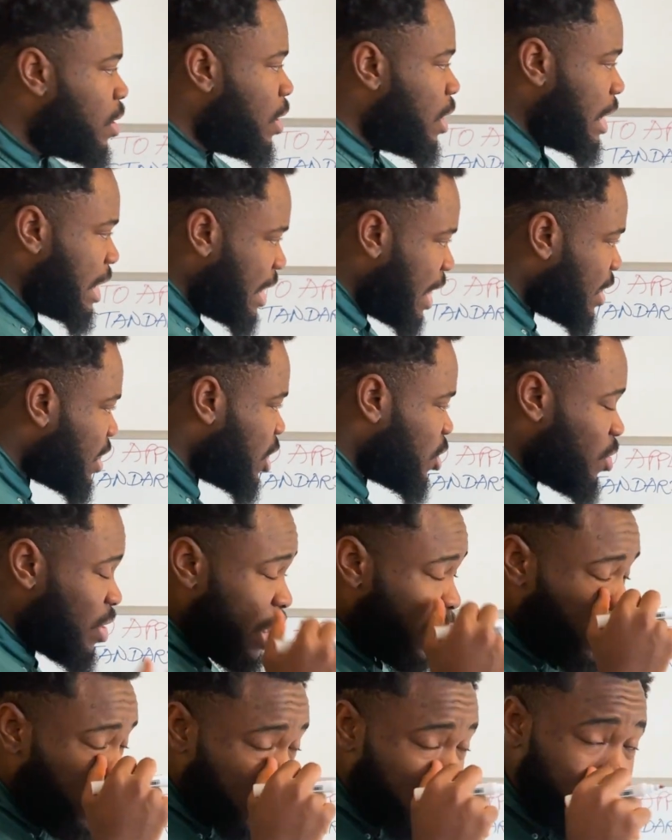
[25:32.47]
Yes, it's gonna
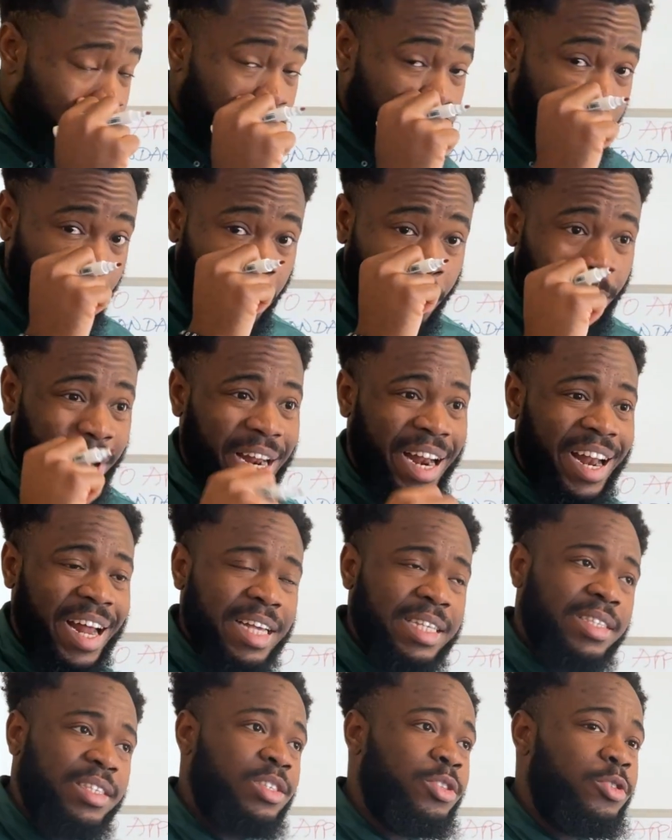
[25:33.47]
cost you more, but the
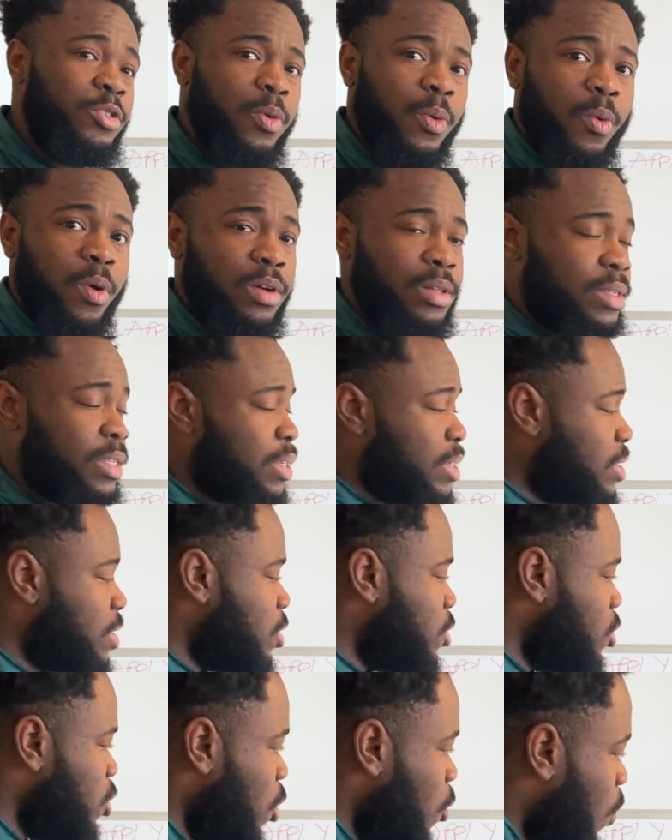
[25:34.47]
last thing you want
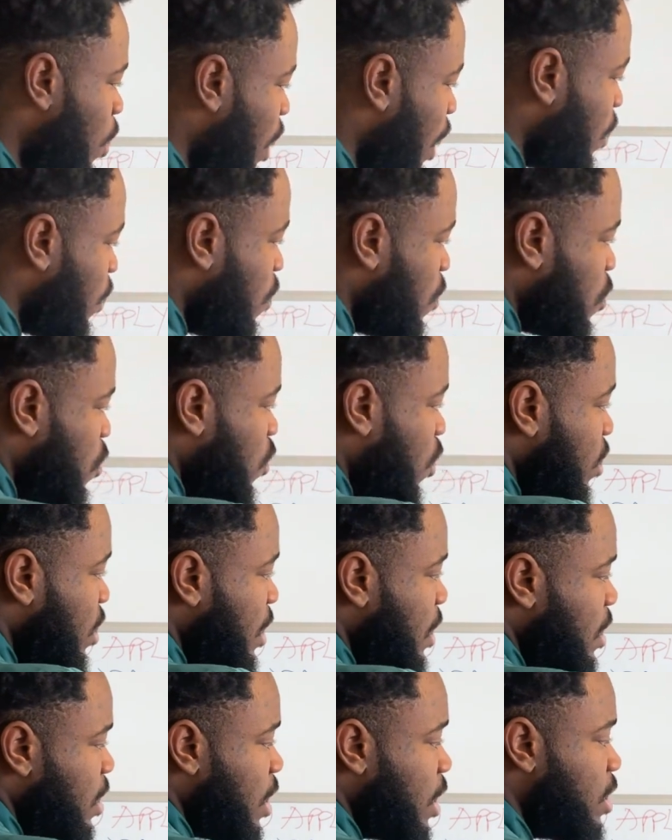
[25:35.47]
is, you don't want to go through all
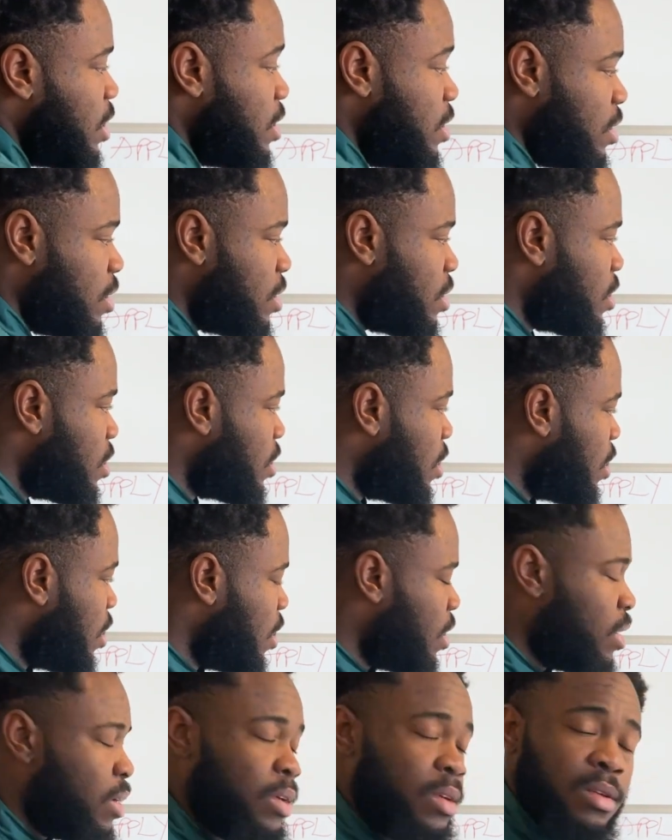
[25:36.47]
these stages,
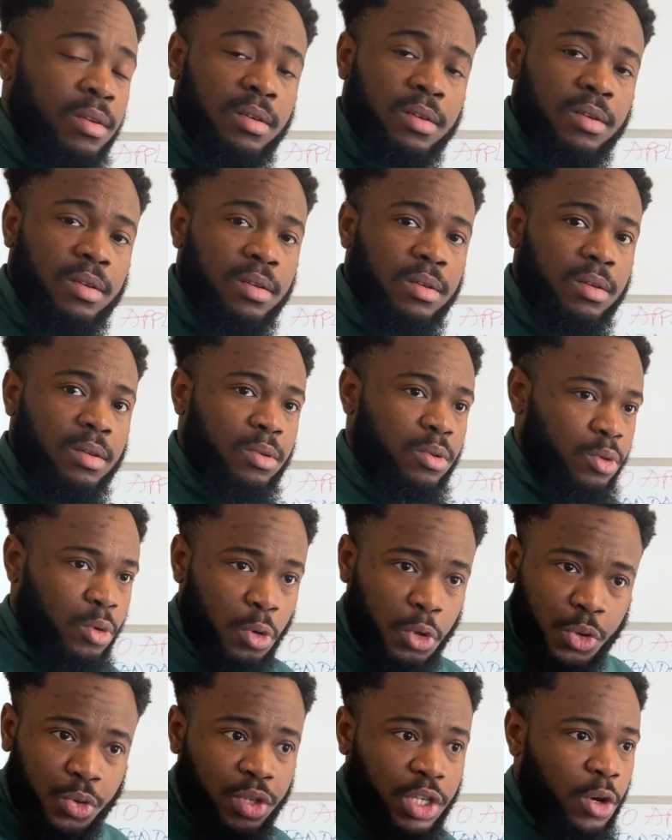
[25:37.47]
go
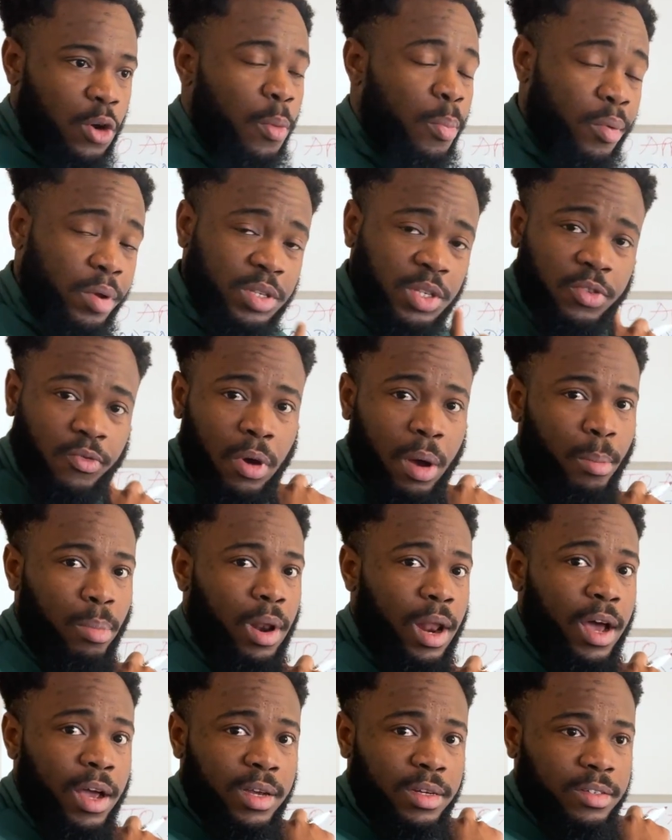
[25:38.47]
through the whole process of
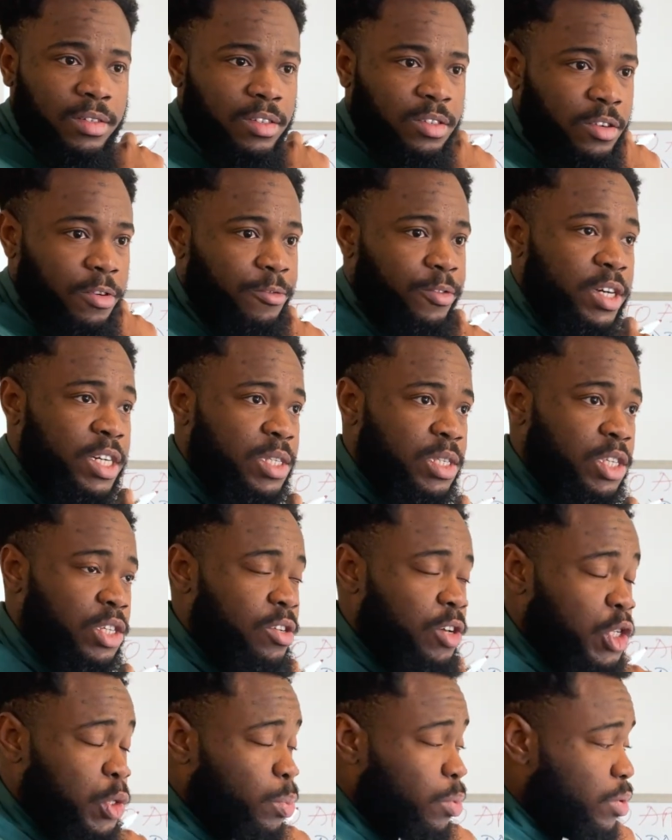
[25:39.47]
applying, very
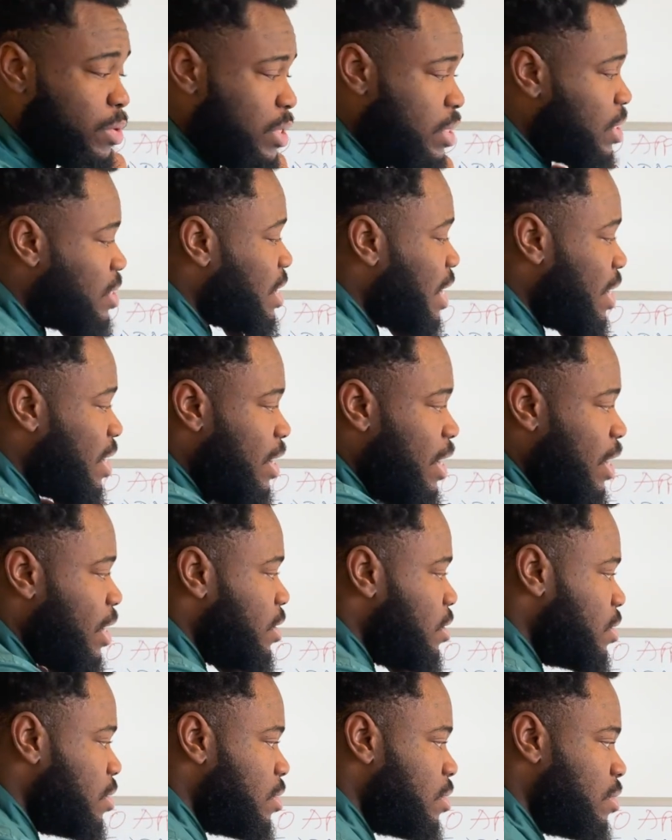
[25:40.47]
tedious process, and then
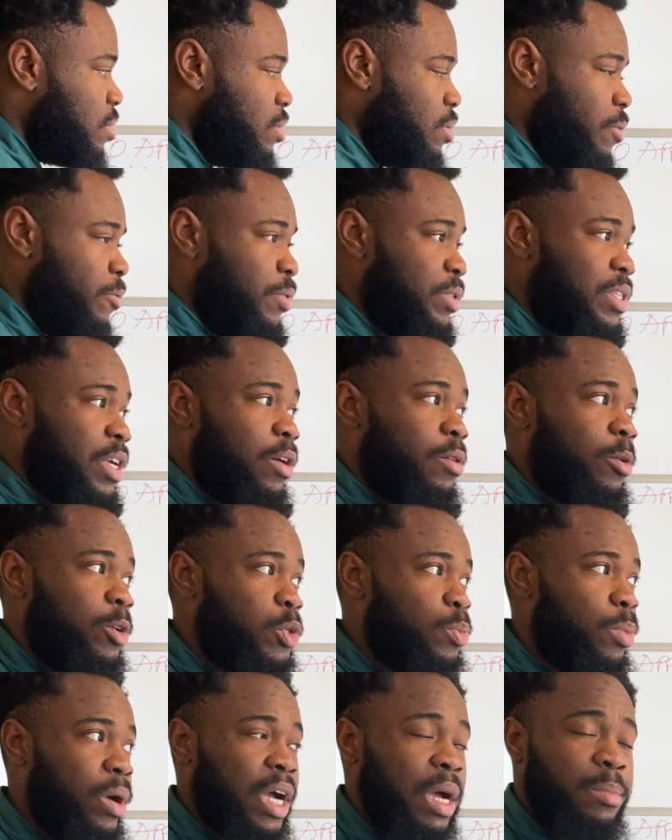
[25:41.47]
your visa comes
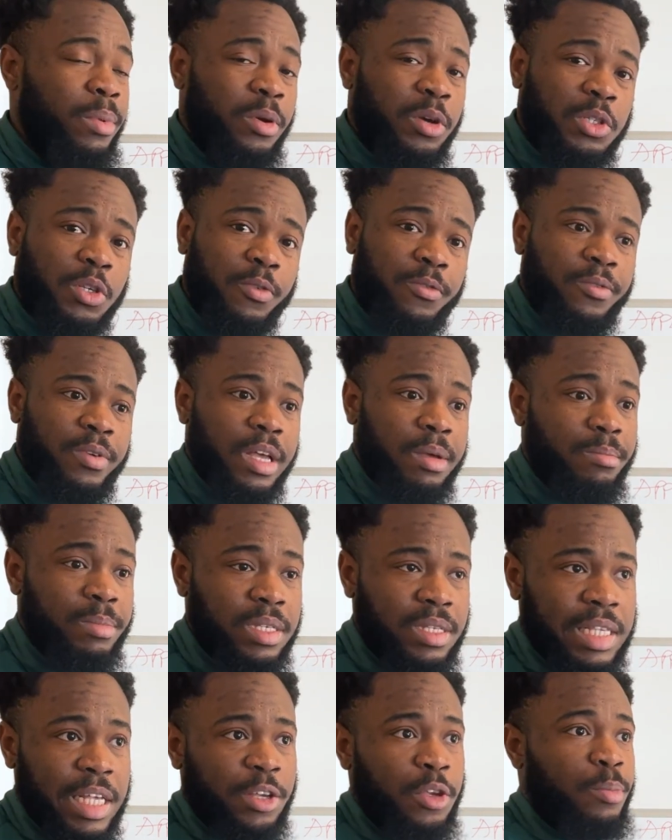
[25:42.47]
back, and because of a
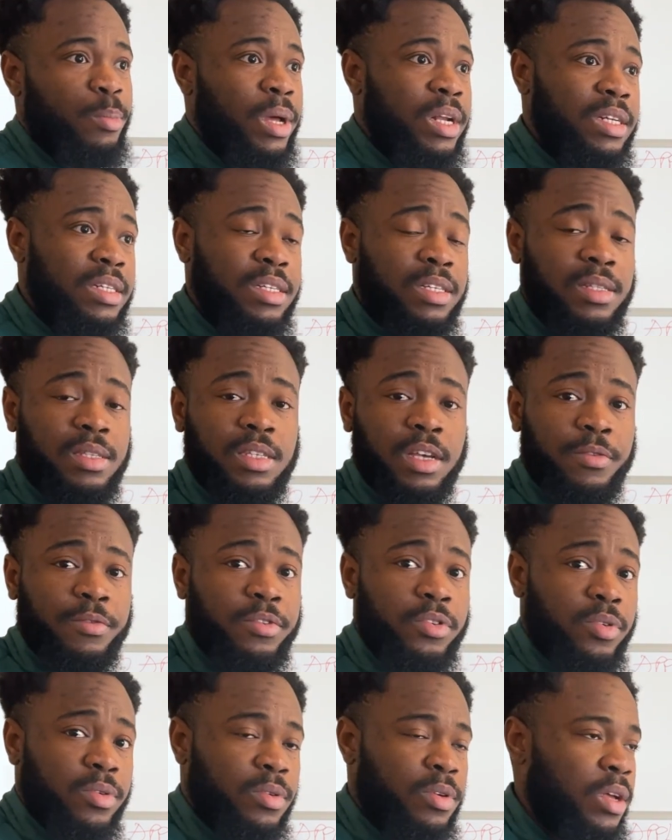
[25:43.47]
mistake you made in the
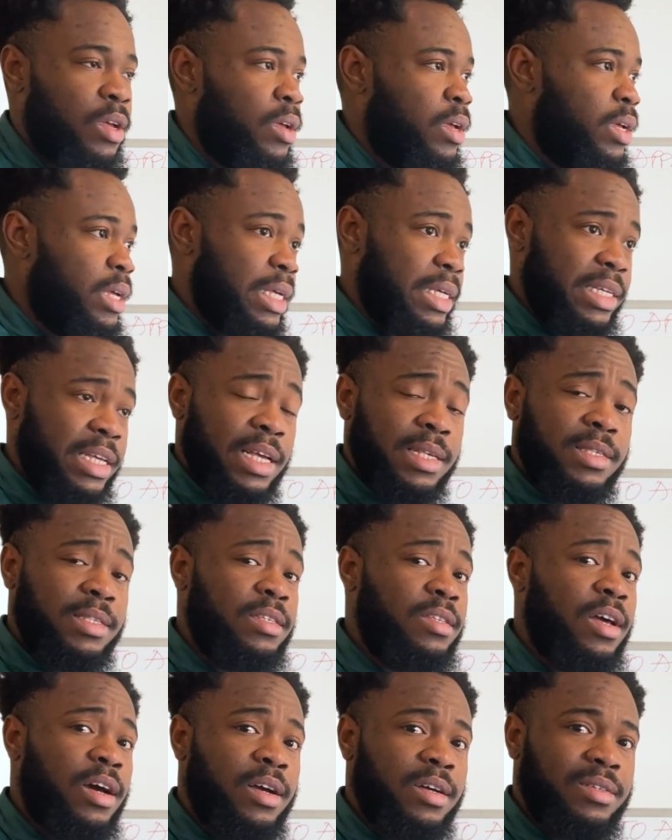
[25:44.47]
interview, it gets
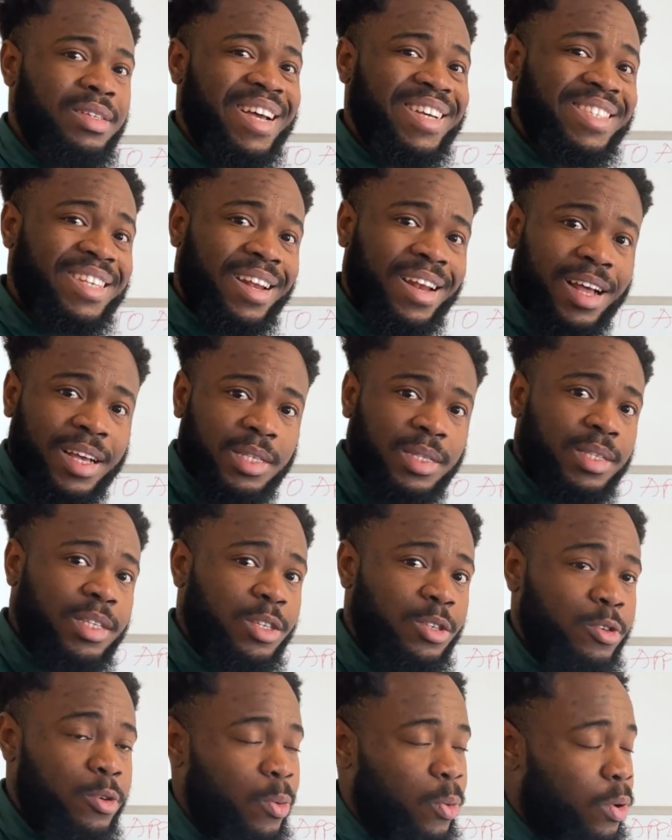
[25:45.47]
denied. That's the last thing
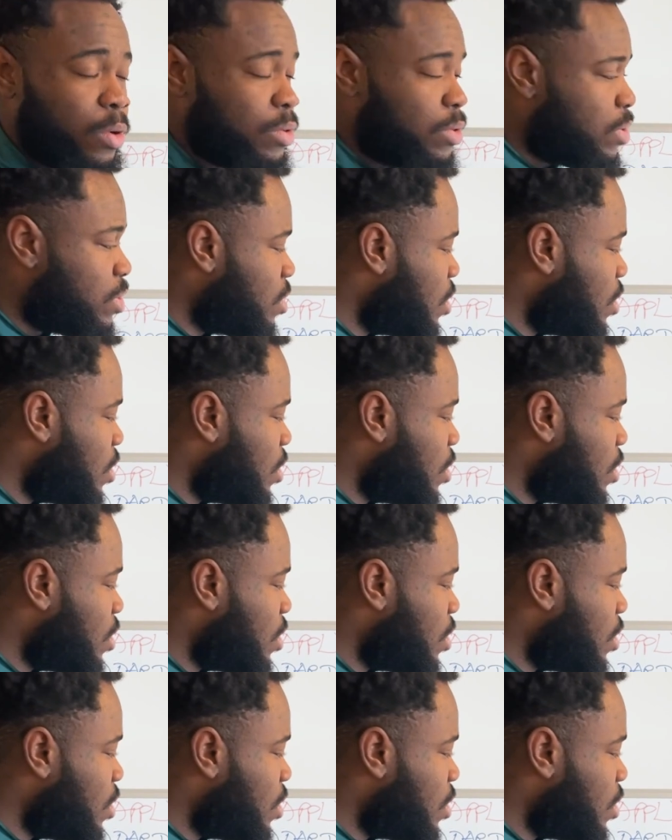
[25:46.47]
you want.